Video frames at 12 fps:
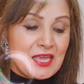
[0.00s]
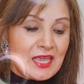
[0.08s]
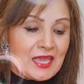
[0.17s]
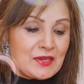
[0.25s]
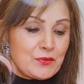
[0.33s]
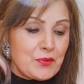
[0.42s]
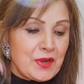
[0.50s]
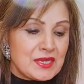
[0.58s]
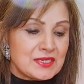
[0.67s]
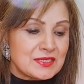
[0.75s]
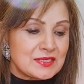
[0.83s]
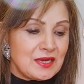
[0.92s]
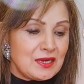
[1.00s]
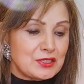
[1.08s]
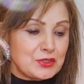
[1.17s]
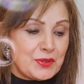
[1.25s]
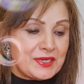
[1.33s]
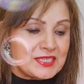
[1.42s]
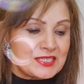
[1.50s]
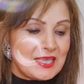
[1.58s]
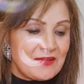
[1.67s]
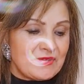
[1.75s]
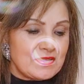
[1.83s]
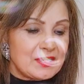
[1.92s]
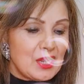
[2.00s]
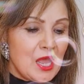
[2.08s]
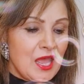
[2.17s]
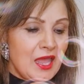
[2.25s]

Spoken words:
in verse 27,